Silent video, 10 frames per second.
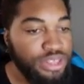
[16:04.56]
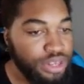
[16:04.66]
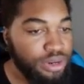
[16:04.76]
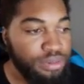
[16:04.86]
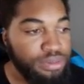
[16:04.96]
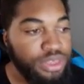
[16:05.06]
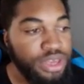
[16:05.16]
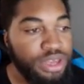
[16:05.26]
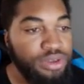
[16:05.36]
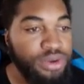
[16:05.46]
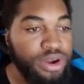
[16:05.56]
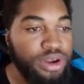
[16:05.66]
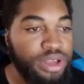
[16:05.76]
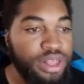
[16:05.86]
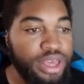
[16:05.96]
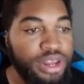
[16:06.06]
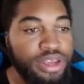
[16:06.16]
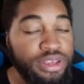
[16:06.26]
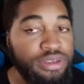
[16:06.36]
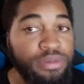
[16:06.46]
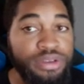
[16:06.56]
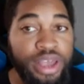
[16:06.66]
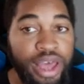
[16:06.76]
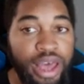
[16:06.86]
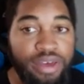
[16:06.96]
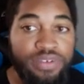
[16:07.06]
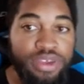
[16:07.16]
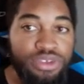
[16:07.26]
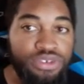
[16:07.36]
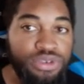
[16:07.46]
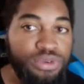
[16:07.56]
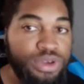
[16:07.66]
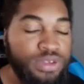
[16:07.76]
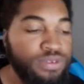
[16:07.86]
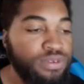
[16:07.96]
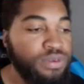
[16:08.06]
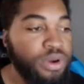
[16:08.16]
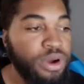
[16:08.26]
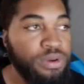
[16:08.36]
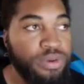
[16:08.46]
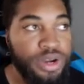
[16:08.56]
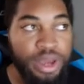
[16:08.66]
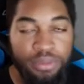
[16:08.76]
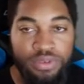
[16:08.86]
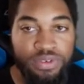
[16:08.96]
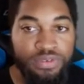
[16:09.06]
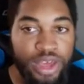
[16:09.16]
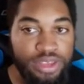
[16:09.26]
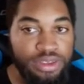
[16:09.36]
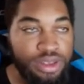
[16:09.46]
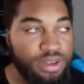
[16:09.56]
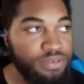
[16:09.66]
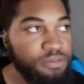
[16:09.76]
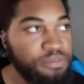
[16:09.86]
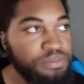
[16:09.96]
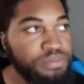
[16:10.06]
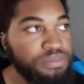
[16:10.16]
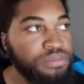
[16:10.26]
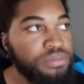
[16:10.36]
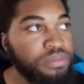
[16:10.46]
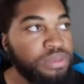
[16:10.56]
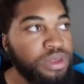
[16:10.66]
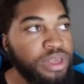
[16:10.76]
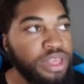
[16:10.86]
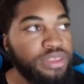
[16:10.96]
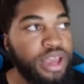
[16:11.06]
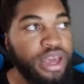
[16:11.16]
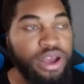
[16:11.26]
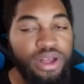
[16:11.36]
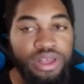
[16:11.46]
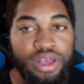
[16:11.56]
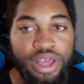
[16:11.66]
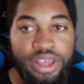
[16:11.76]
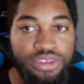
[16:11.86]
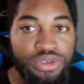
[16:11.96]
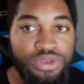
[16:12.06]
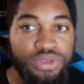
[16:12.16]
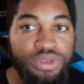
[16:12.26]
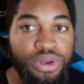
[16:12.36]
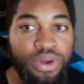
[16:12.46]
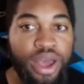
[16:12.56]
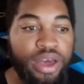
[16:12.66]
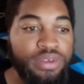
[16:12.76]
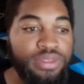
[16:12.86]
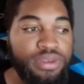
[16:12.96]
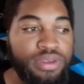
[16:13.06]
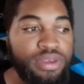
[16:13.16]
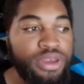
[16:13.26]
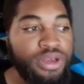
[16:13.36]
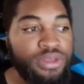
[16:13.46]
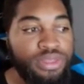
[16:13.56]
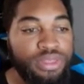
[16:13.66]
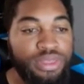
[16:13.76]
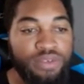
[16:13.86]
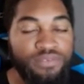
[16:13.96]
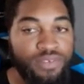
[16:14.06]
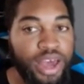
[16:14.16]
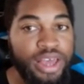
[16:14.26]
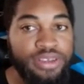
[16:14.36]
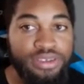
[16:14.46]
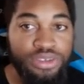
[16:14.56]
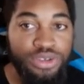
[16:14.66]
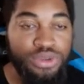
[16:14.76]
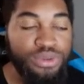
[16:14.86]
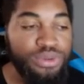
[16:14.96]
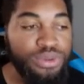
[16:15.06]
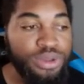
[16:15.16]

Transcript: another thing where a lot of customers have issue with, where we're not moving fast enough. It's not us who don't have you know the fast to